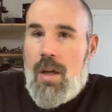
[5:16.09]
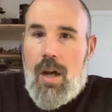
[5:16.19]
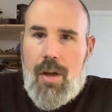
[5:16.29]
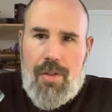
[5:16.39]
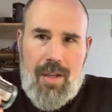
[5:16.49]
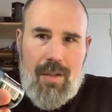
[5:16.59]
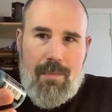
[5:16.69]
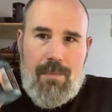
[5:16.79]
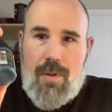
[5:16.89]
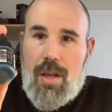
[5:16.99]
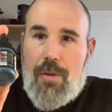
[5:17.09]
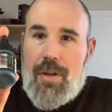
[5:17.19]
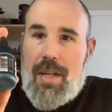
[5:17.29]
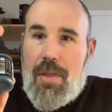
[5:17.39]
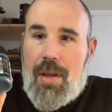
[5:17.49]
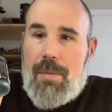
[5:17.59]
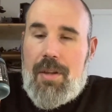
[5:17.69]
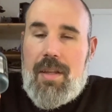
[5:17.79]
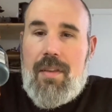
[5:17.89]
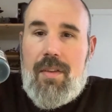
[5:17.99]
Then the other neat thing about
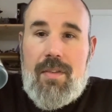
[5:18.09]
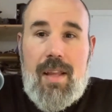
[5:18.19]
these is